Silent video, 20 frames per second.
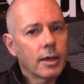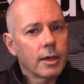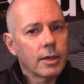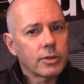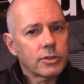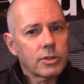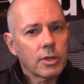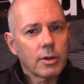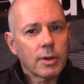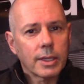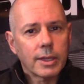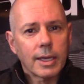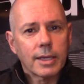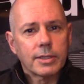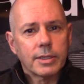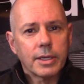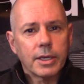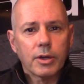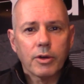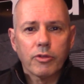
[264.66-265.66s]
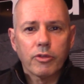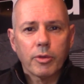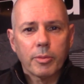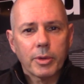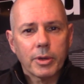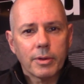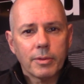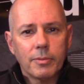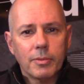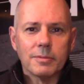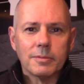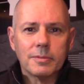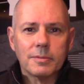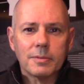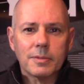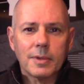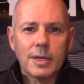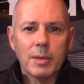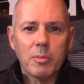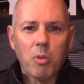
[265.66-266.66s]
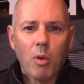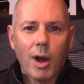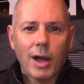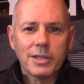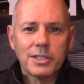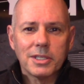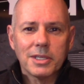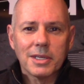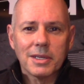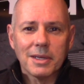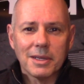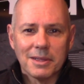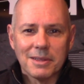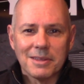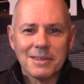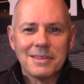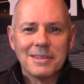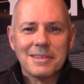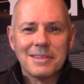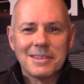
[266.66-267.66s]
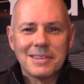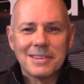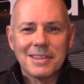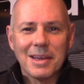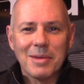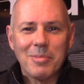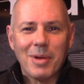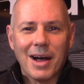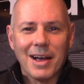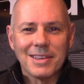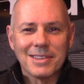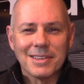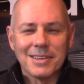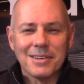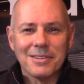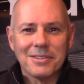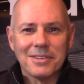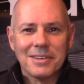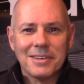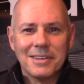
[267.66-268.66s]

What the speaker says: So I'd like to hear from you. Keep watching and stay positive.